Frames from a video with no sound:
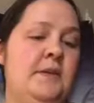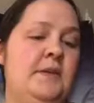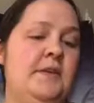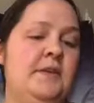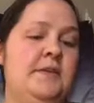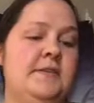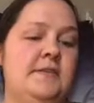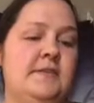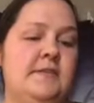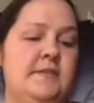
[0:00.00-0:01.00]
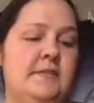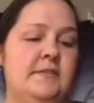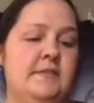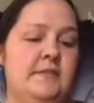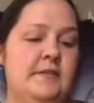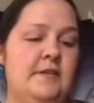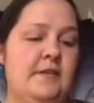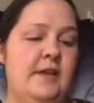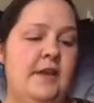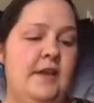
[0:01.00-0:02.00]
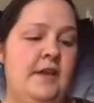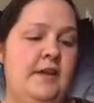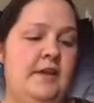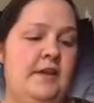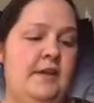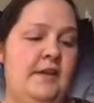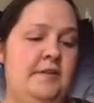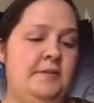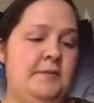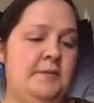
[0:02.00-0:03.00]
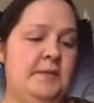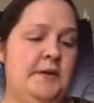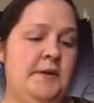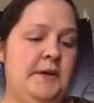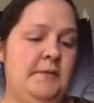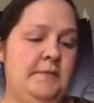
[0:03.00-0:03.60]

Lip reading: wear this and not have to worry.